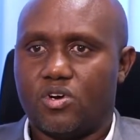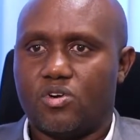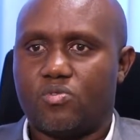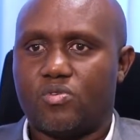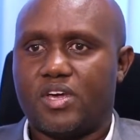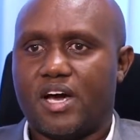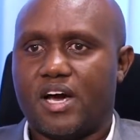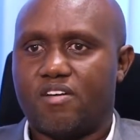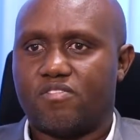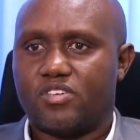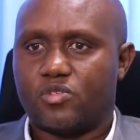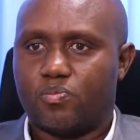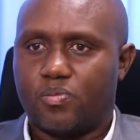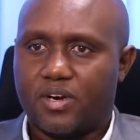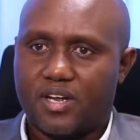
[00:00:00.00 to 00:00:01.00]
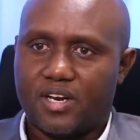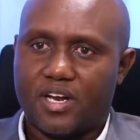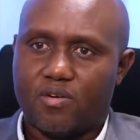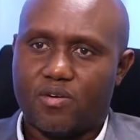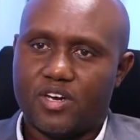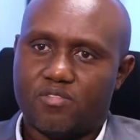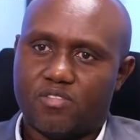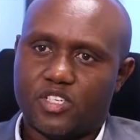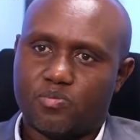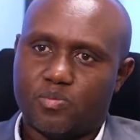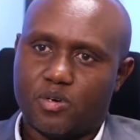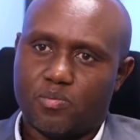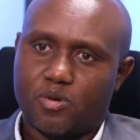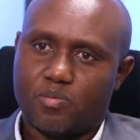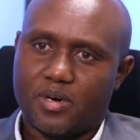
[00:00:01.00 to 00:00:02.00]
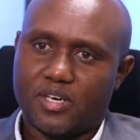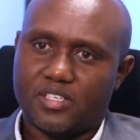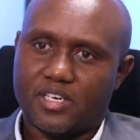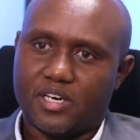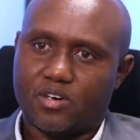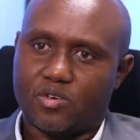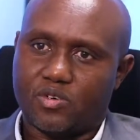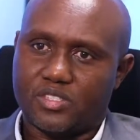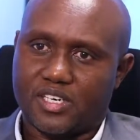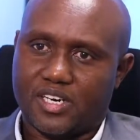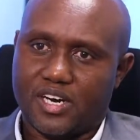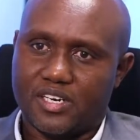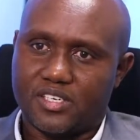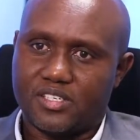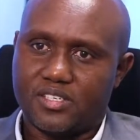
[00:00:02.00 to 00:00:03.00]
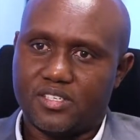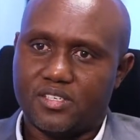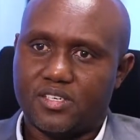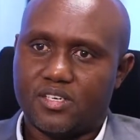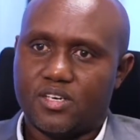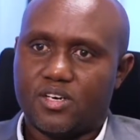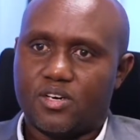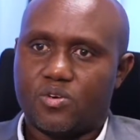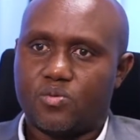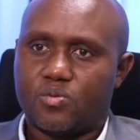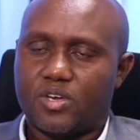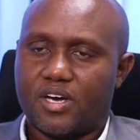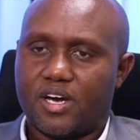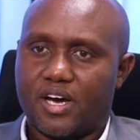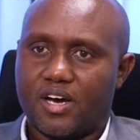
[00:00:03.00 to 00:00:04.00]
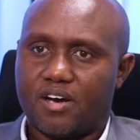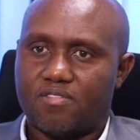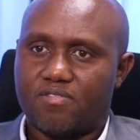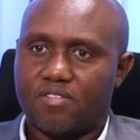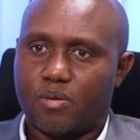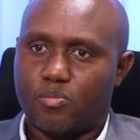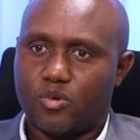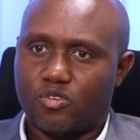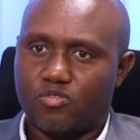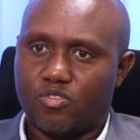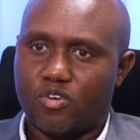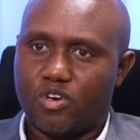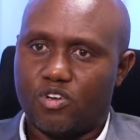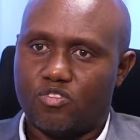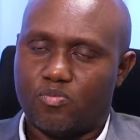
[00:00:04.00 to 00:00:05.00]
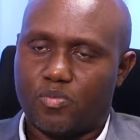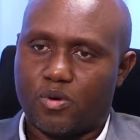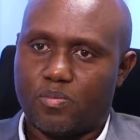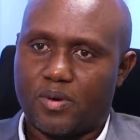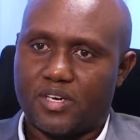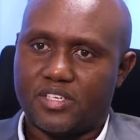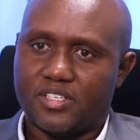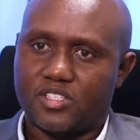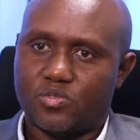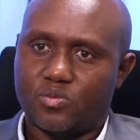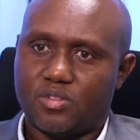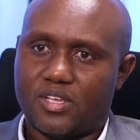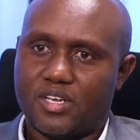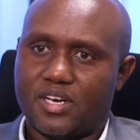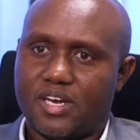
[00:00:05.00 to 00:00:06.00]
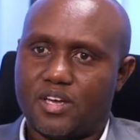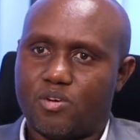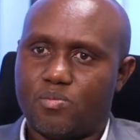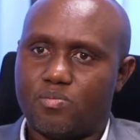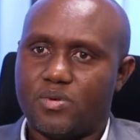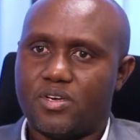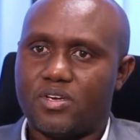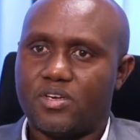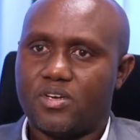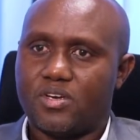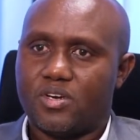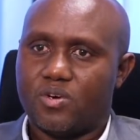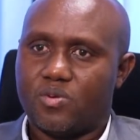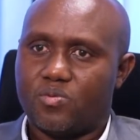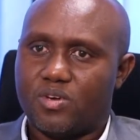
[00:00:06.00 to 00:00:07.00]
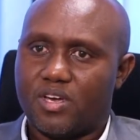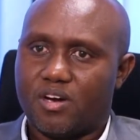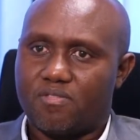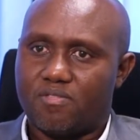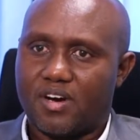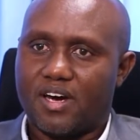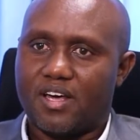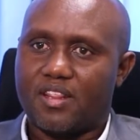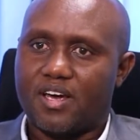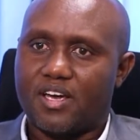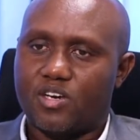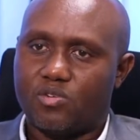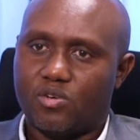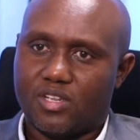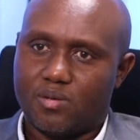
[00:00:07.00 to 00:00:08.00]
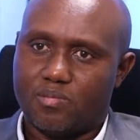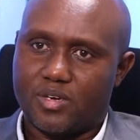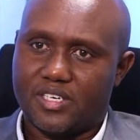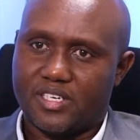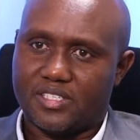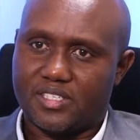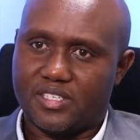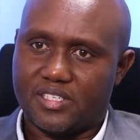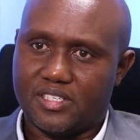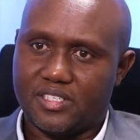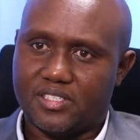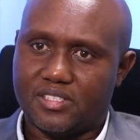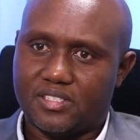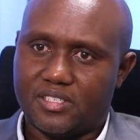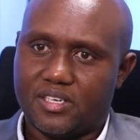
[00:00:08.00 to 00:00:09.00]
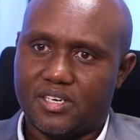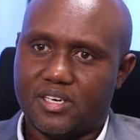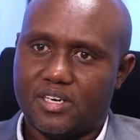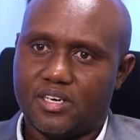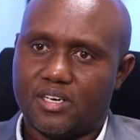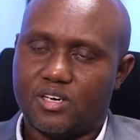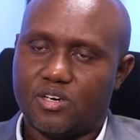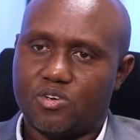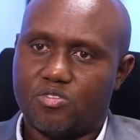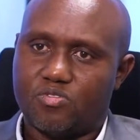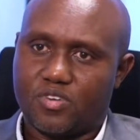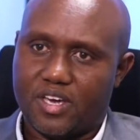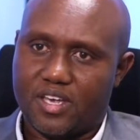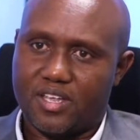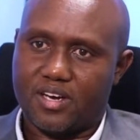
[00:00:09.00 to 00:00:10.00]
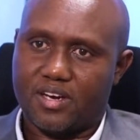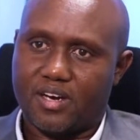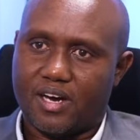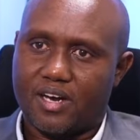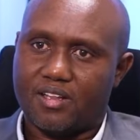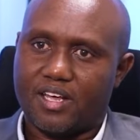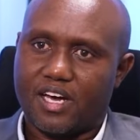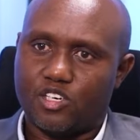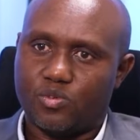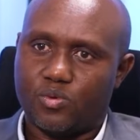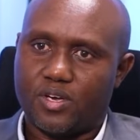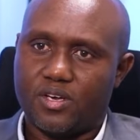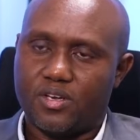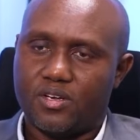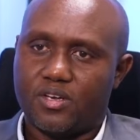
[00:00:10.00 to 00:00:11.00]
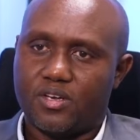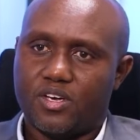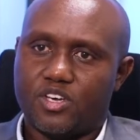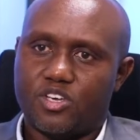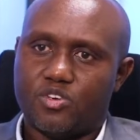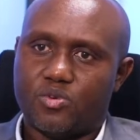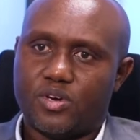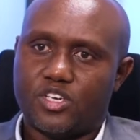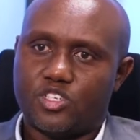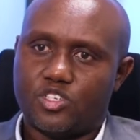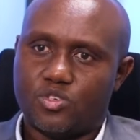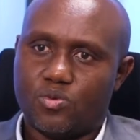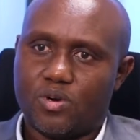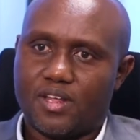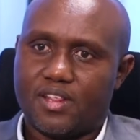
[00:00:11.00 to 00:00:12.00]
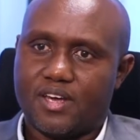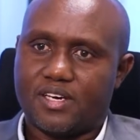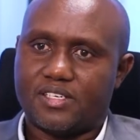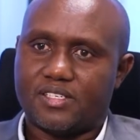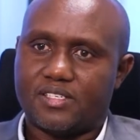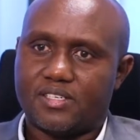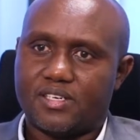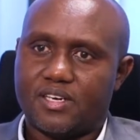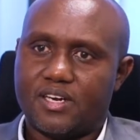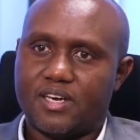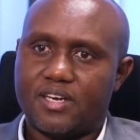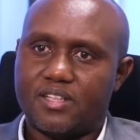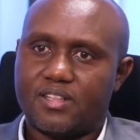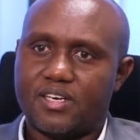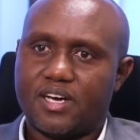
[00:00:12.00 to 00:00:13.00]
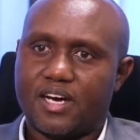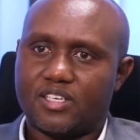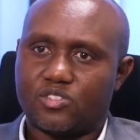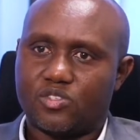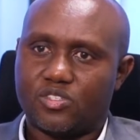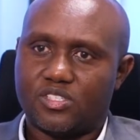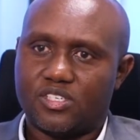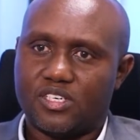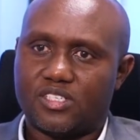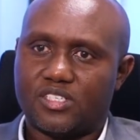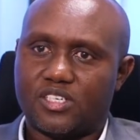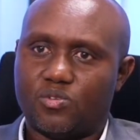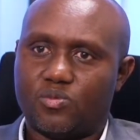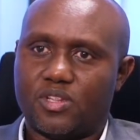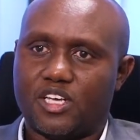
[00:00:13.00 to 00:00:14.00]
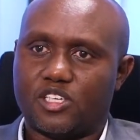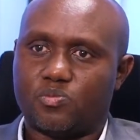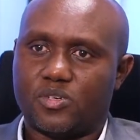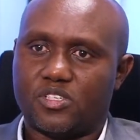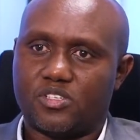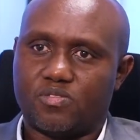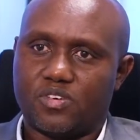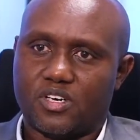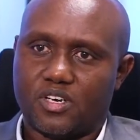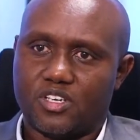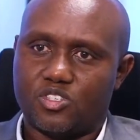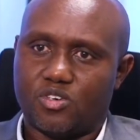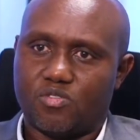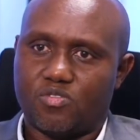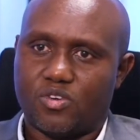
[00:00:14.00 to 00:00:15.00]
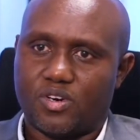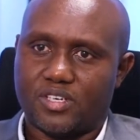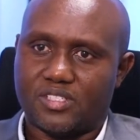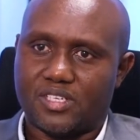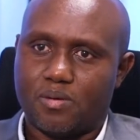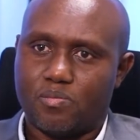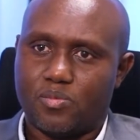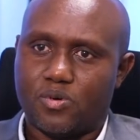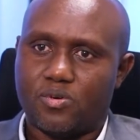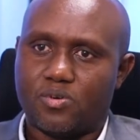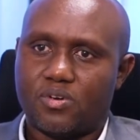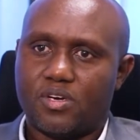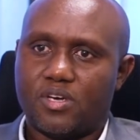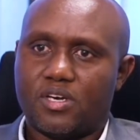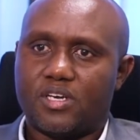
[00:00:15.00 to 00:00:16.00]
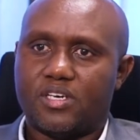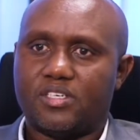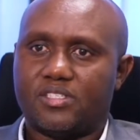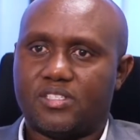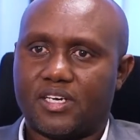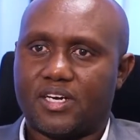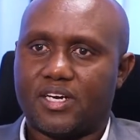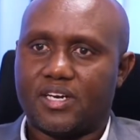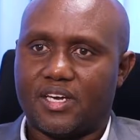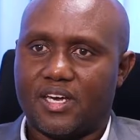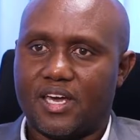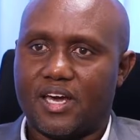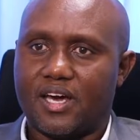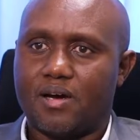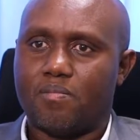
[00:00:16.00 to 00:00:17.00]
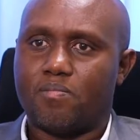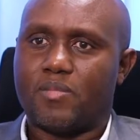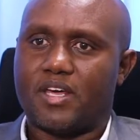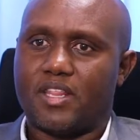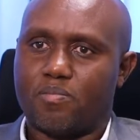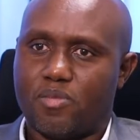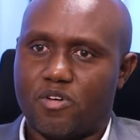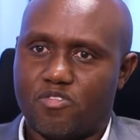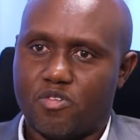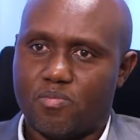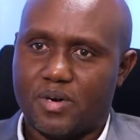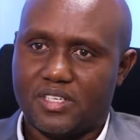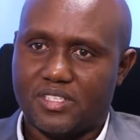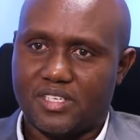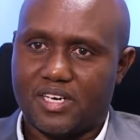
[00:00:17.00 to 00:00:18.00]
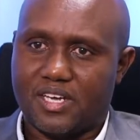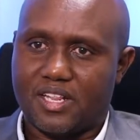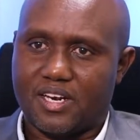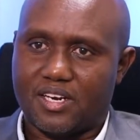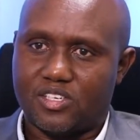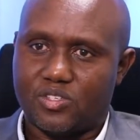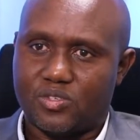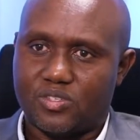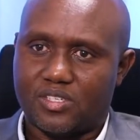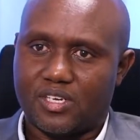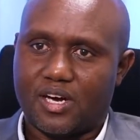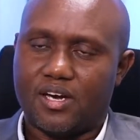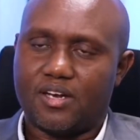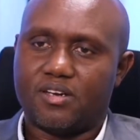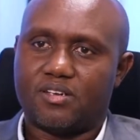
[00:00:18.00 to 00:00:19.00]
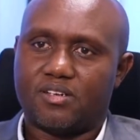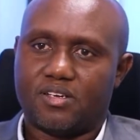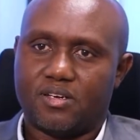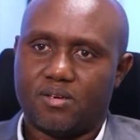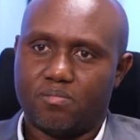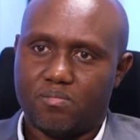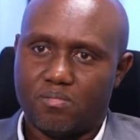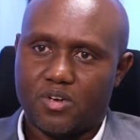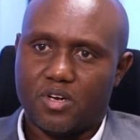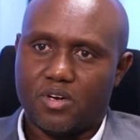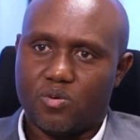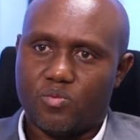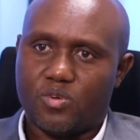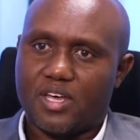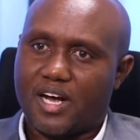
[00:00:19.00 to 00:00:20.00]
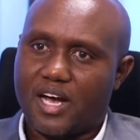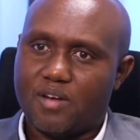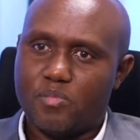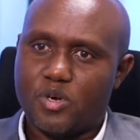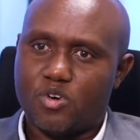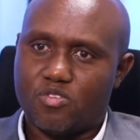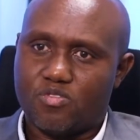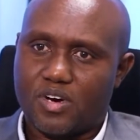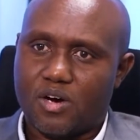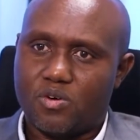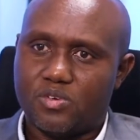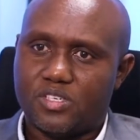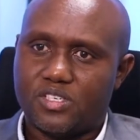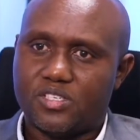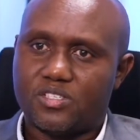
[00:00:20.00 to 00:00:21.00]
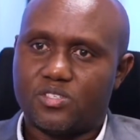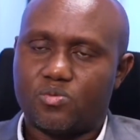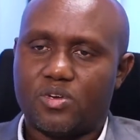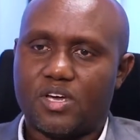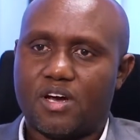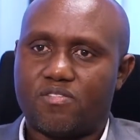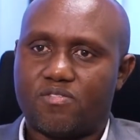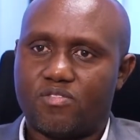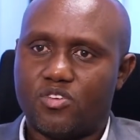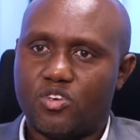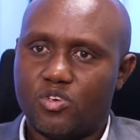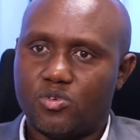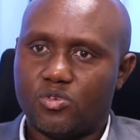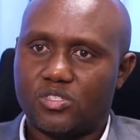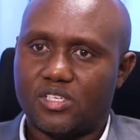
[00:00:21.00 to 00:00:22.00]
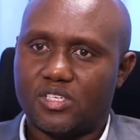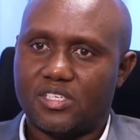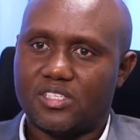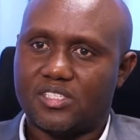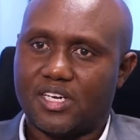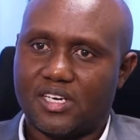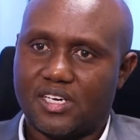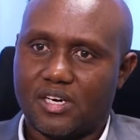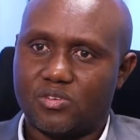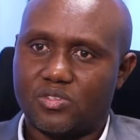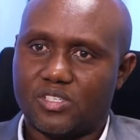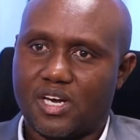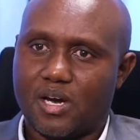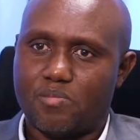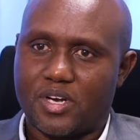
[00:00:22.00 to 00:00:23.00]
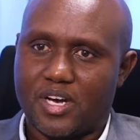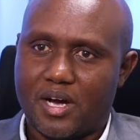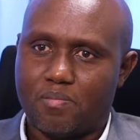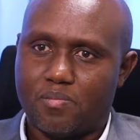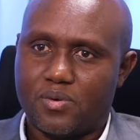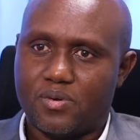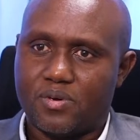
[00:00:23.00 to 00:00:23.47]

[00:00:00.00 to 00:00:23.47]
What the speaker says: we have spread our investment property across the country. We have a portfolio of properties within Nairobi. We have other in all the major cities of Kenya. And that way, you ensure that anything associated with a specific region, for example, is taken care by the performance in other regions. And with the coming of counties, we have new cities and towns coming up.